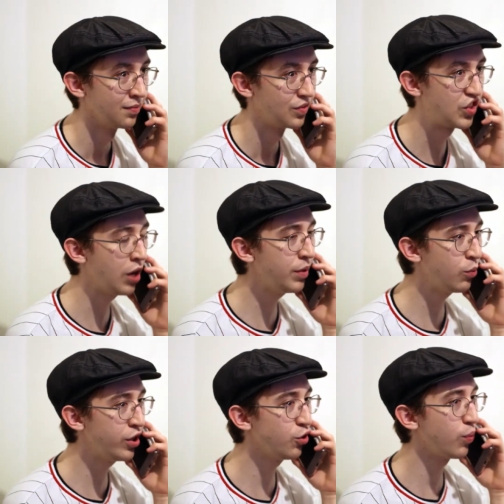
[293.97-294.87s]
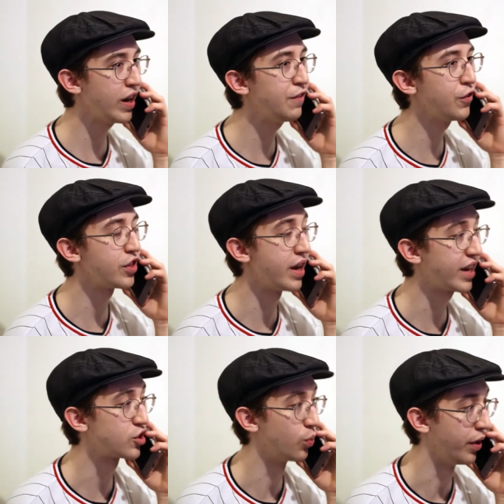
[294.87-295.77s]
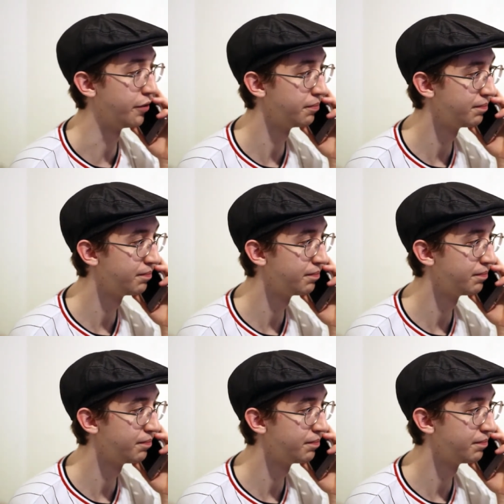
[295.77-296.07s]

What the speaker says: Tell me when you're ready for the next one.